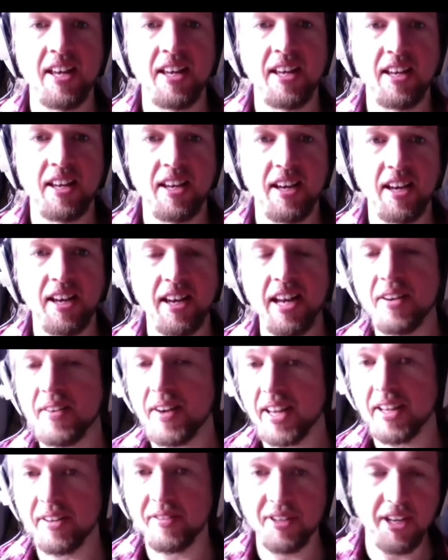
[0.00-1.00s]
Uh,
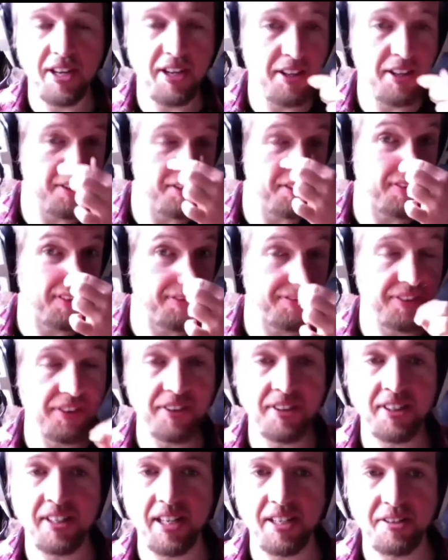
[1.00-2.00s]
anyway, if you're learning just for the
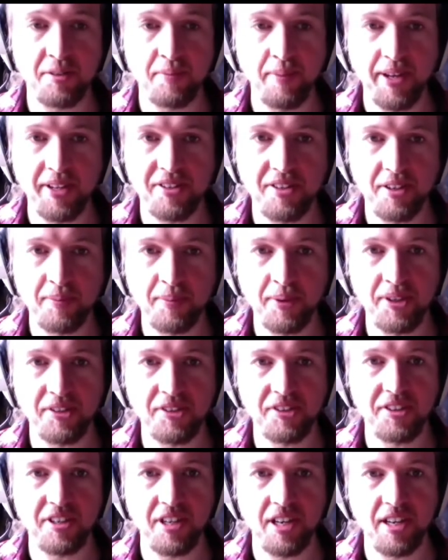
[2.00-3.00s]
fun, that doesn't matter too
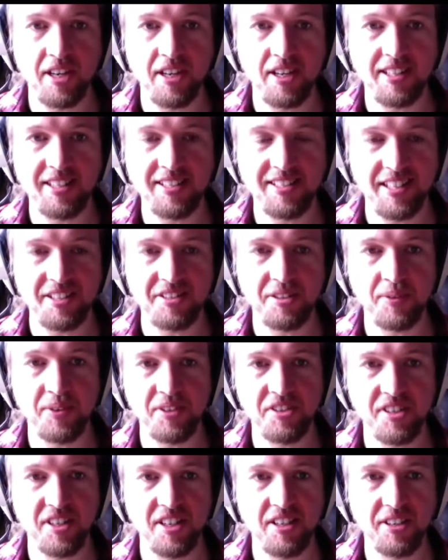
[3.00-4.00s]
much. Uh, this lesson, we're
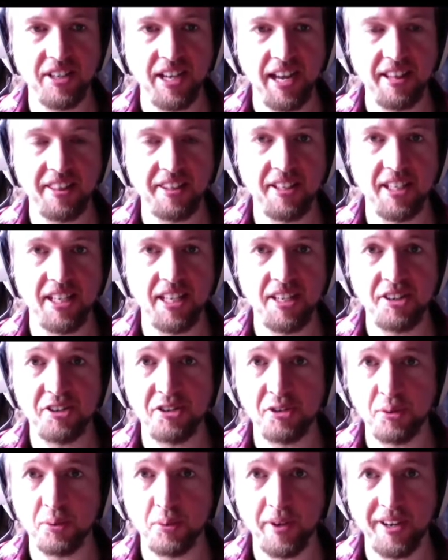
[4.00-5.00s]
just going to look at the
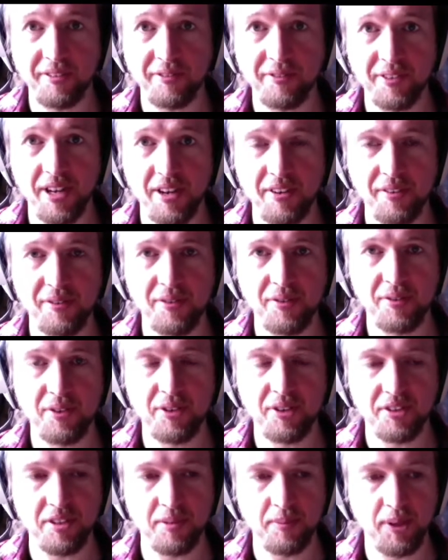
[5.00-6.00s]
initial riff. Now, if you've
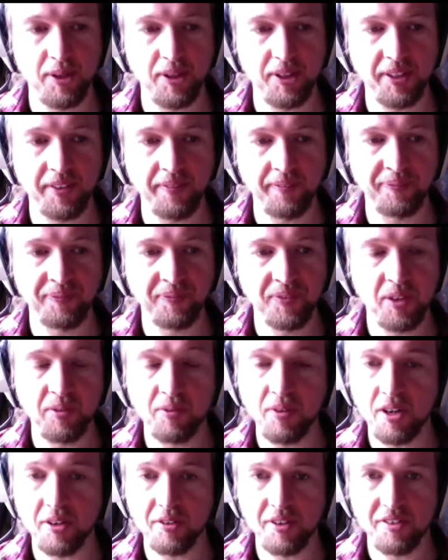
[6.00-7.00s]
looked at my
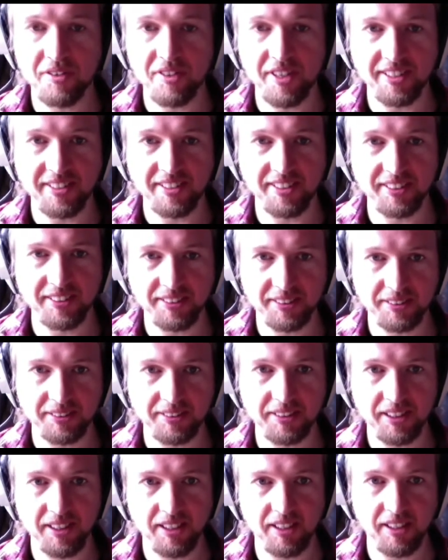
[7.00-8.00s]
rock riff lessons,
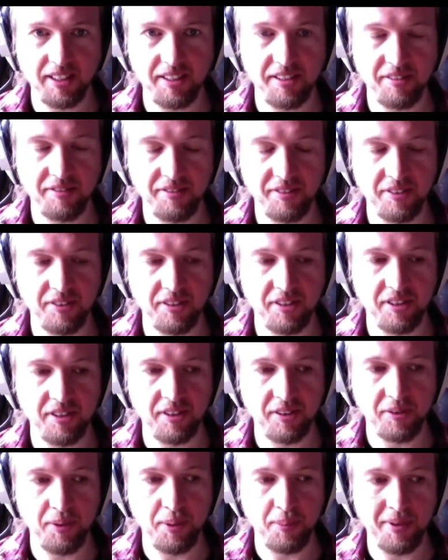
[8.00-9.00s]
uh, different uh,
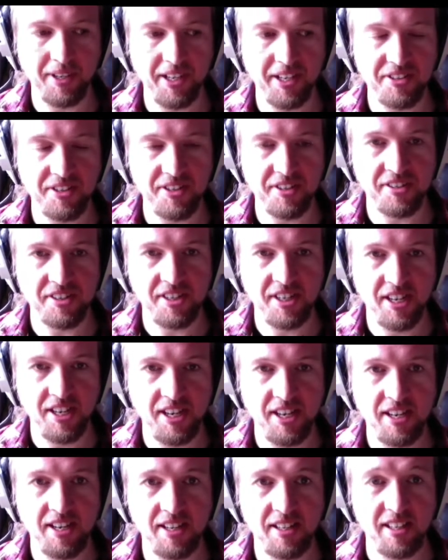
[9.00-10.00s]
group of lessons,
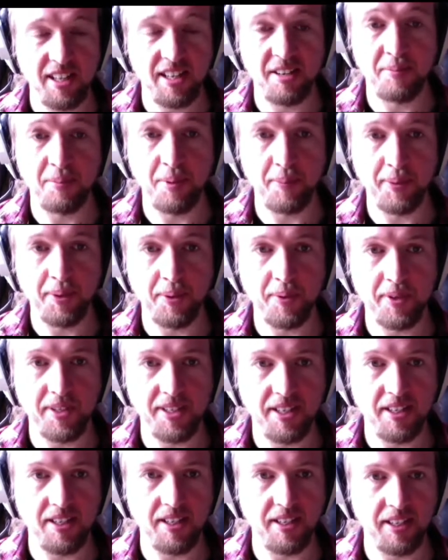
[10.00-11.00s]
then you've probably already
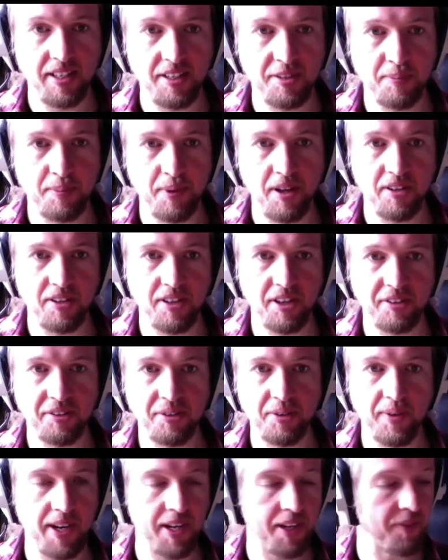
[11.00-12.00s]
learnt this, but I'll go
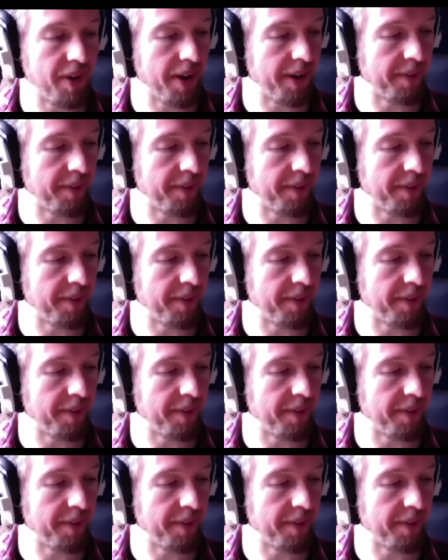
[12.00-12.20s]
through it anyway.